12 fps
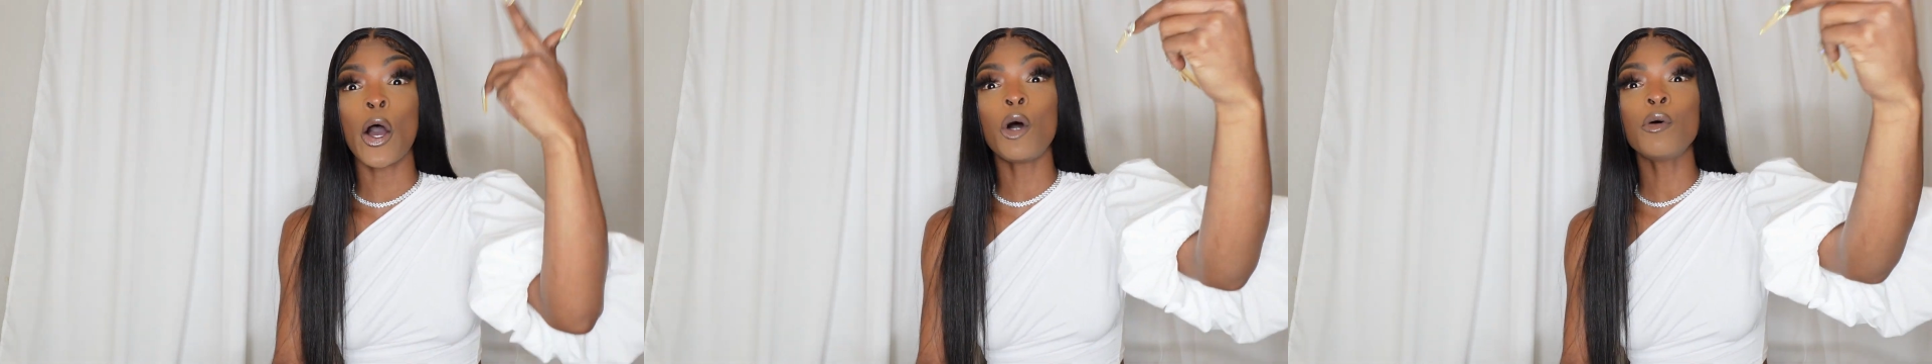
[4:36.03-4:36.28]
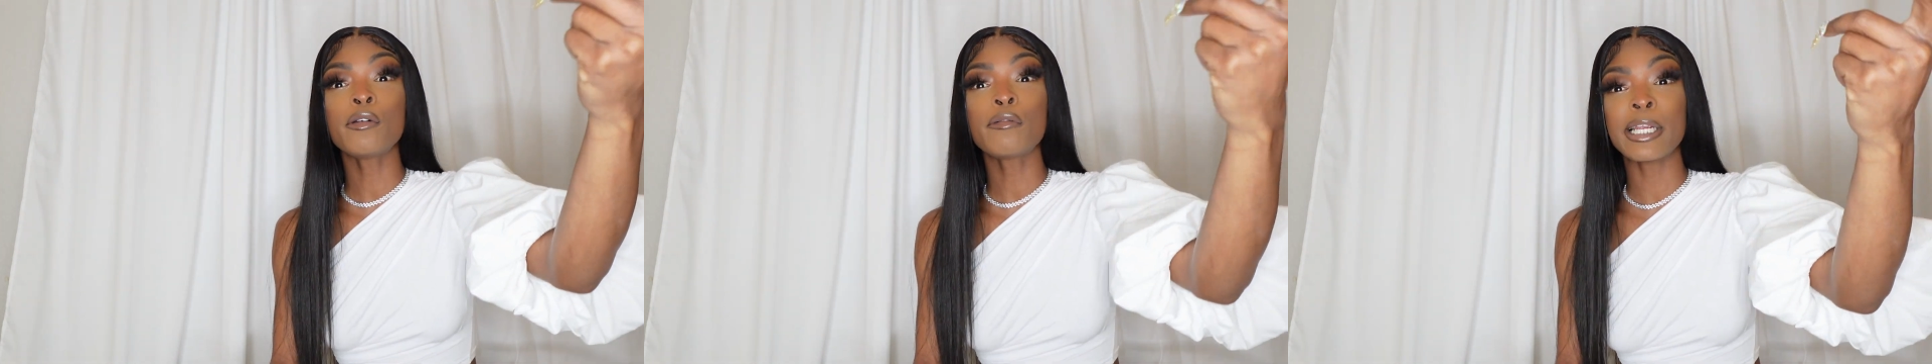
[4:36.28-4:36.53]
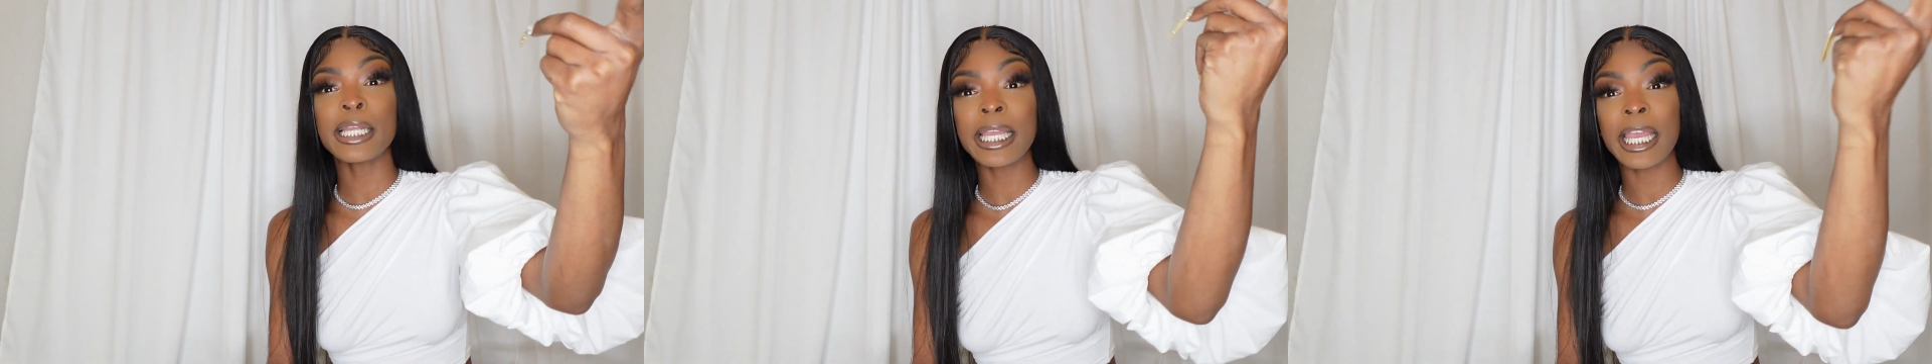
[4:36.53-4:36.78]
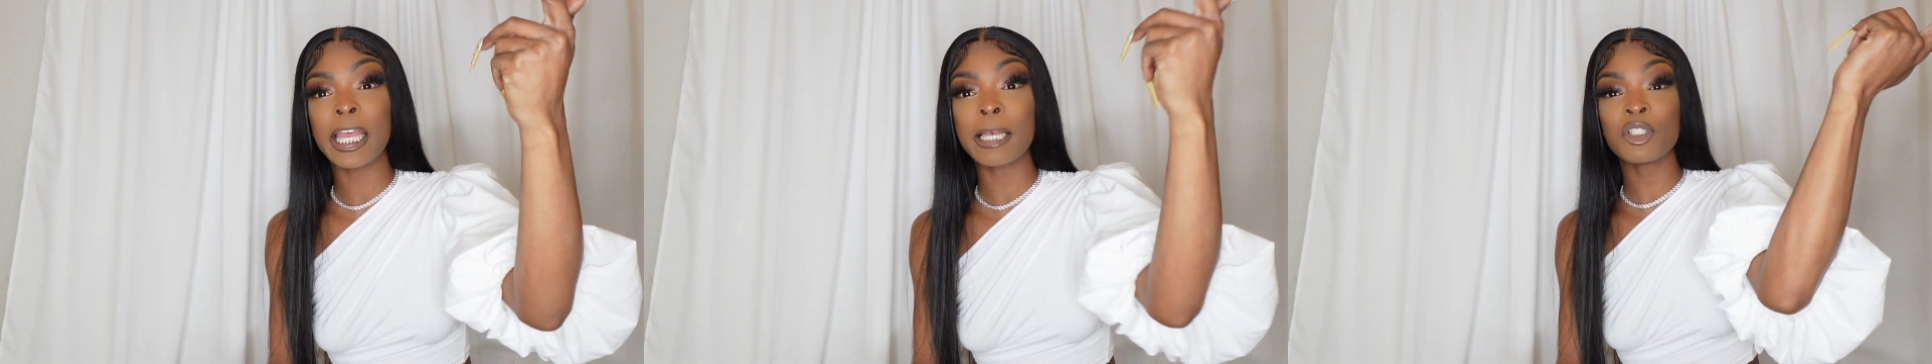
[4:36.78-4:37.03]
on the ring
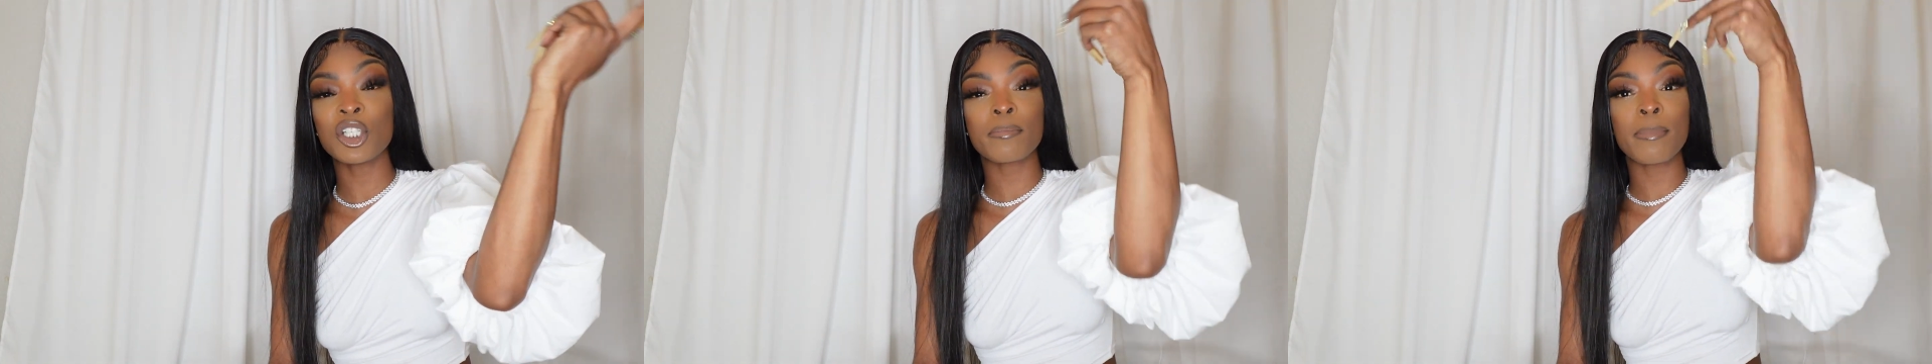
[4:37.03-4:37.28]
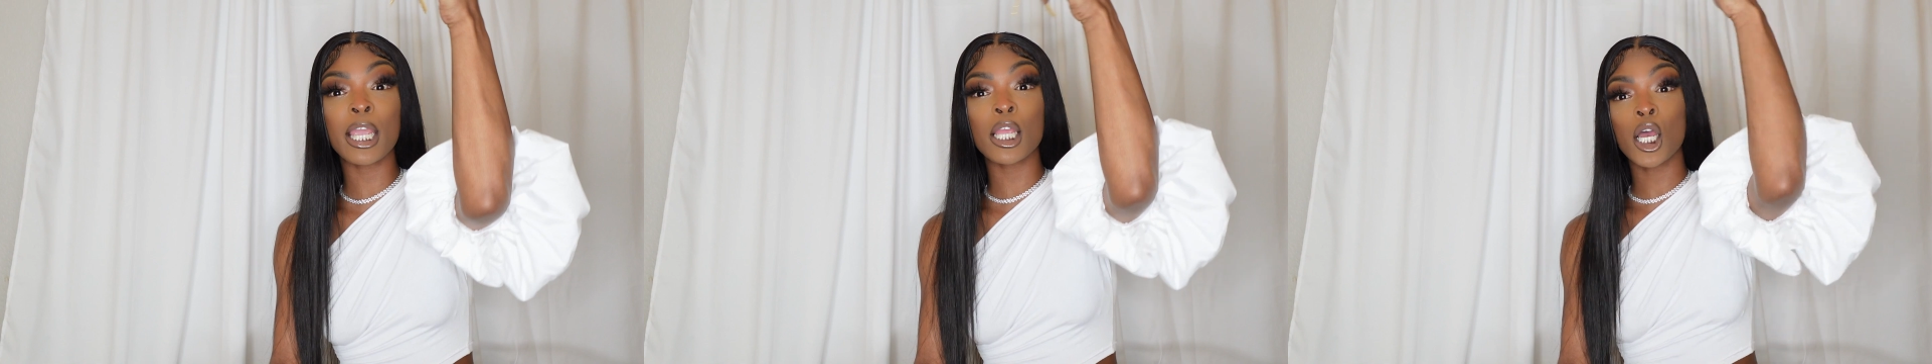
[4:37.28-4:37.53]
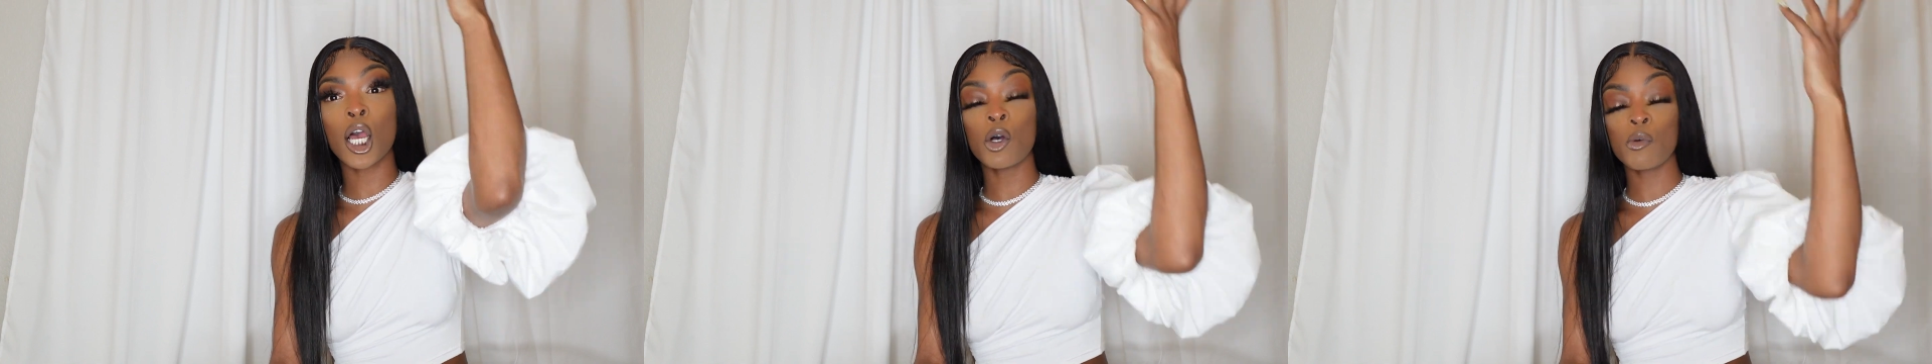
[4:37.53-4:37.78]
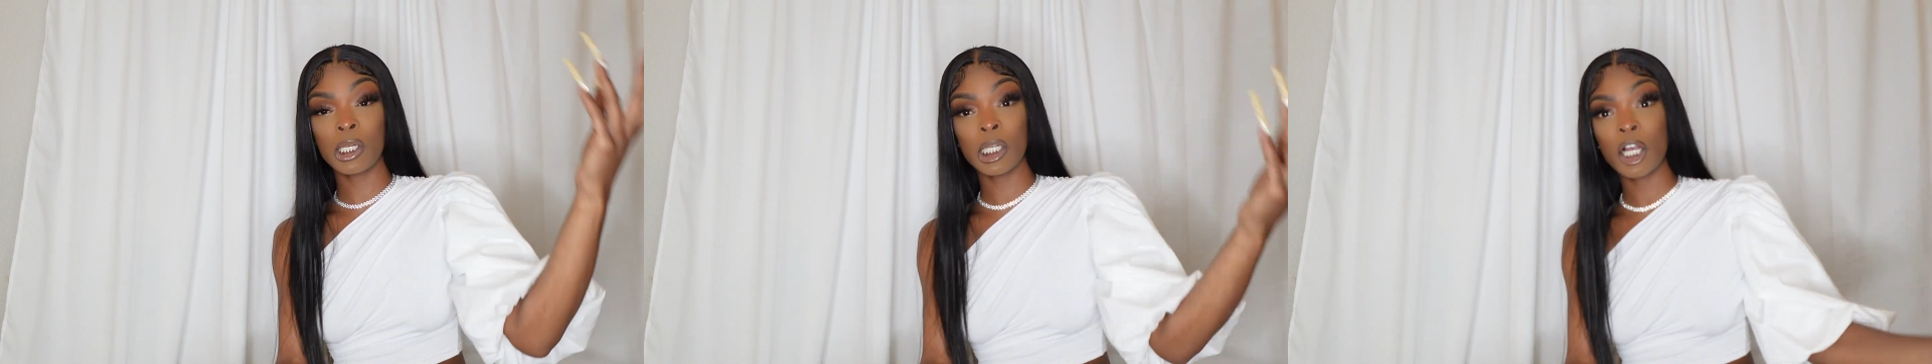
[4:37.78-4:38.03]
cam just making the
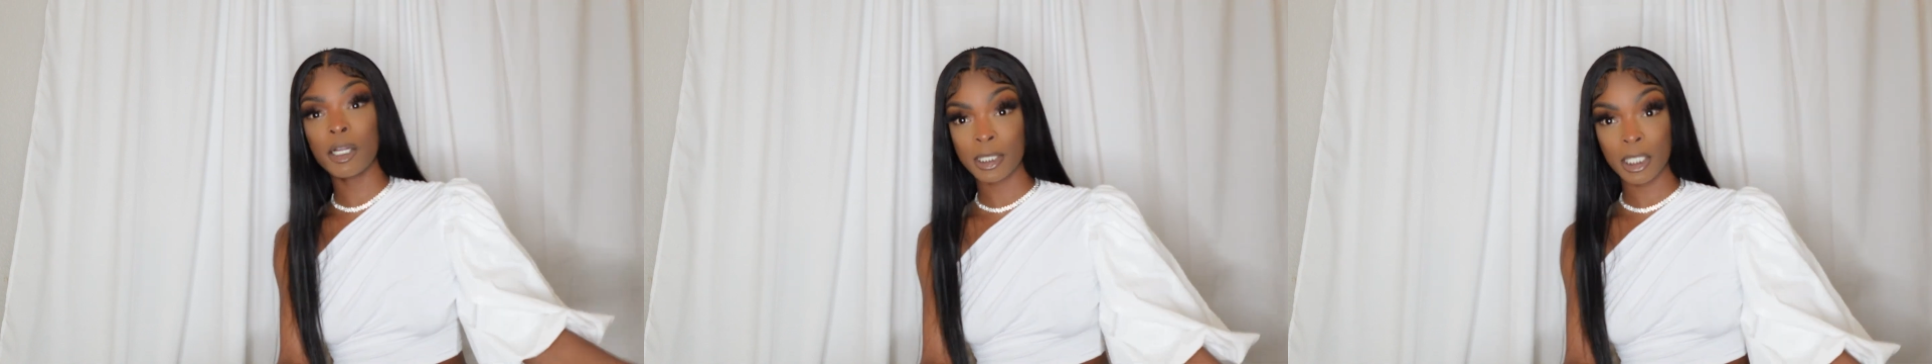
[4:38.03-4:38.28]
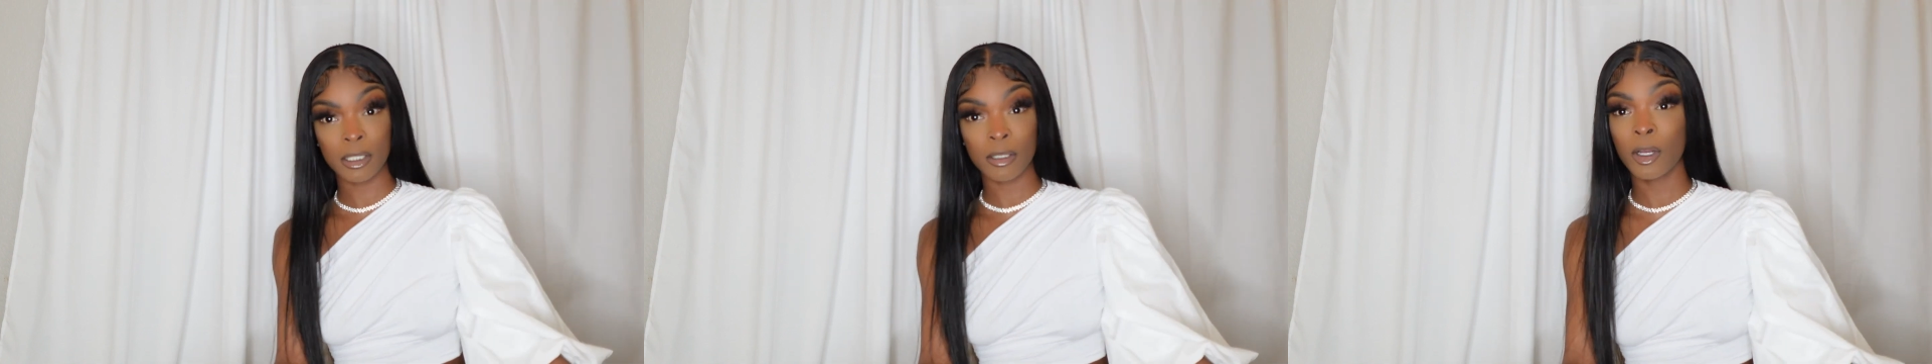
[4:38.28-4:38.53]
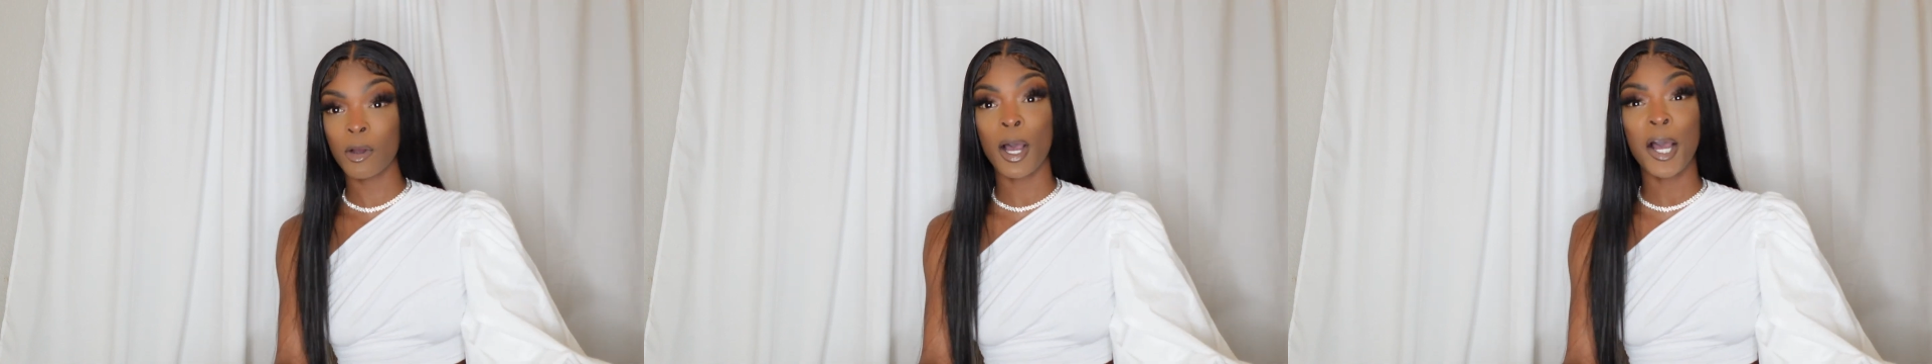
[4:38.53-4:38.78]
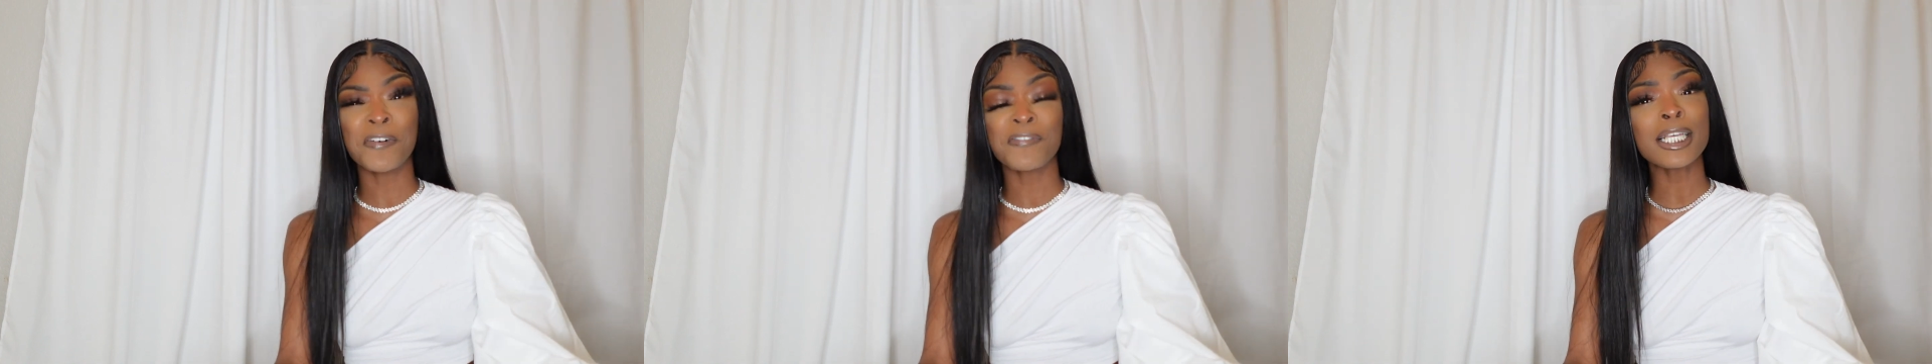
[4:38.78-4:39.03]
whole alarm system go off?